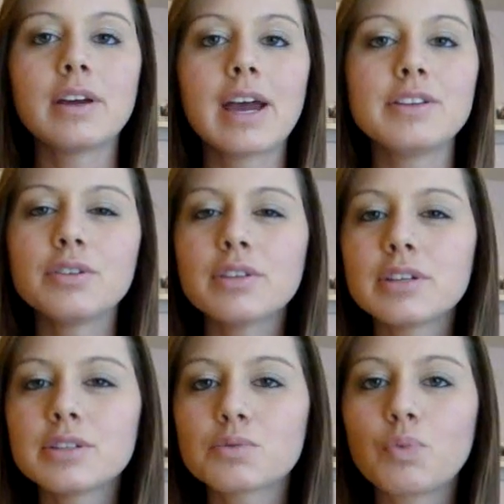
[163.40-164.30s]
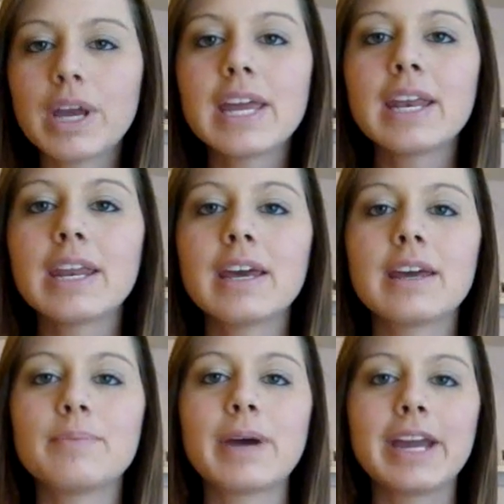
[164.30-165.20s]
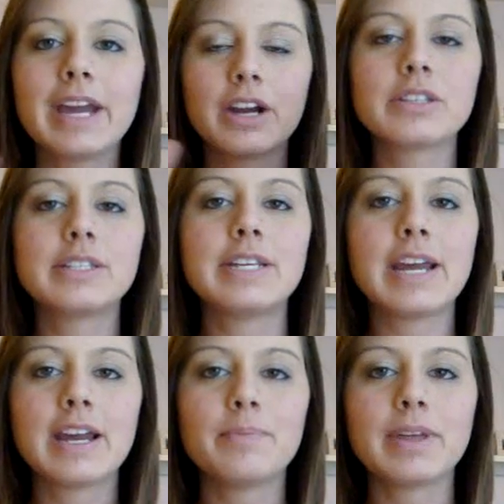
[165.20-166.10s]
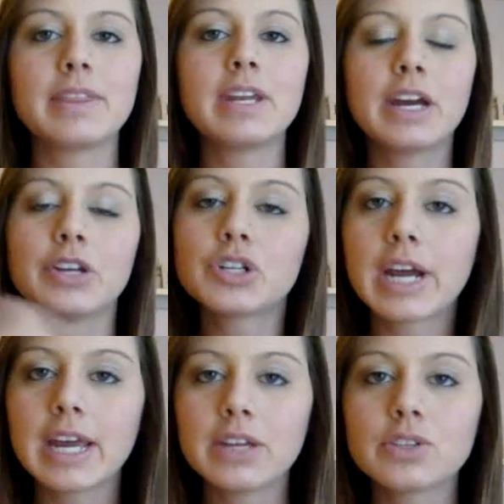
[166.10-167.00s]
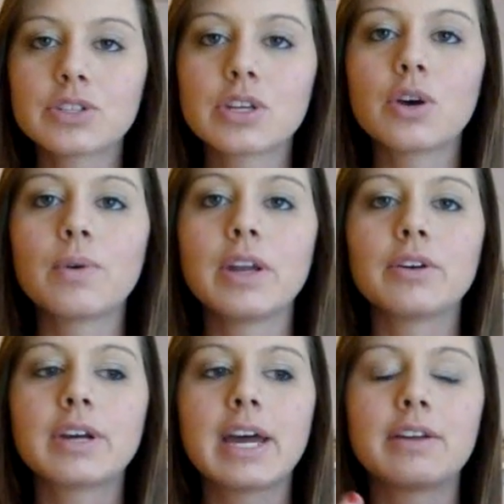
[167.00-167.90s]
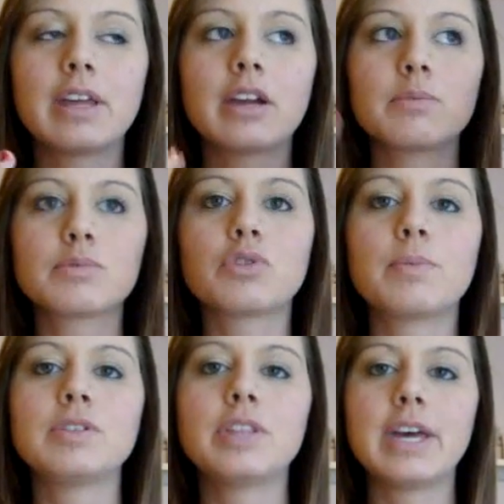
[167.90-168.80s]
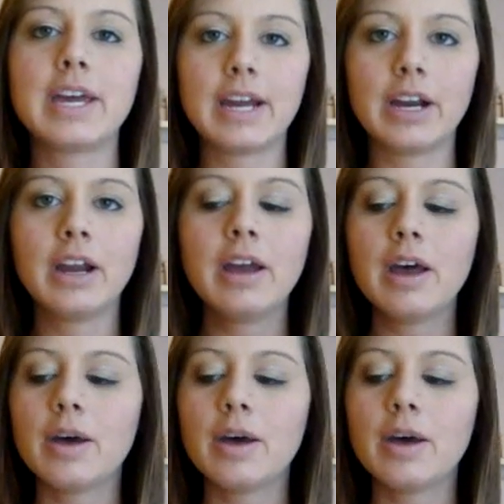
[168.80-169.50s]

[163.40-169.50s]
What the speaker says: I do this when my hair is damp and then I dry it, so it'll kind of absorb into the hair.